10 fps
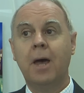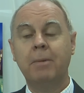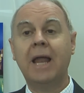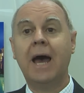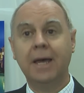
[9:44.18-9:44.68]
I
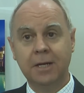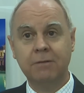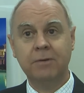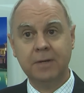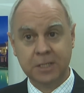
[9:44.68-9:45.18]
mean, higher
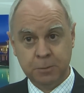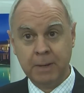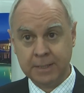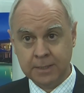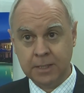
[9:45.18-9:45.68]
than we
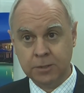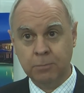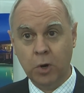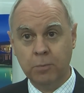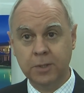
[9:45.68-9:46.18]
expected at the
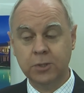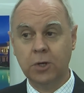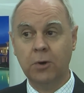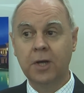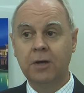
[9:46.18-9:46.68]
moment.
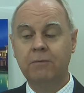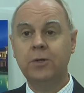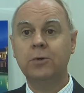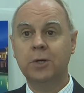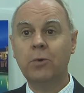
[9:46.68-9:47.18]
So
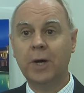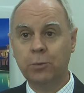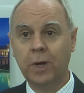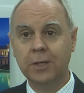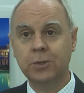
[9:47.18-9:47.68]
we're doing
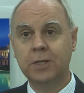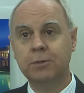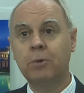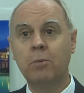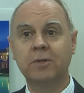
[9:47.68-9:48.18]
quite well. So at
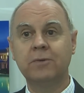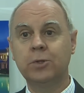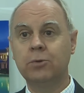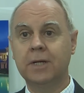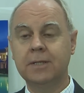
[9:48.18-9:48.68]
the moment, we
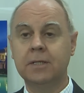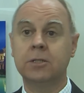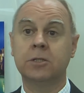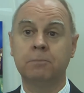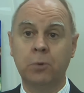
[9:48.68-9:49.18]
do not need
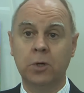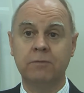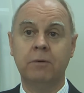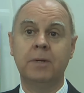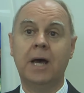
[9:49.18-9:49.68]
the support
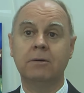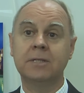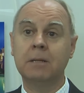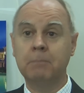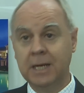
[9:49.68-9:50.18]
from an
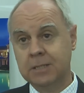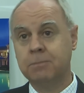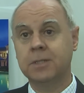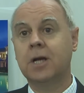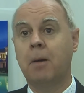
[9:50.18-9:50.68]
outside
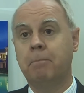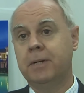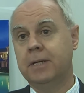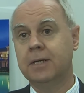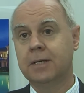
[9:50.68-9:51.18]
management
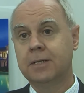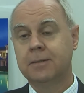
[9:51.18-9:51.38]
company.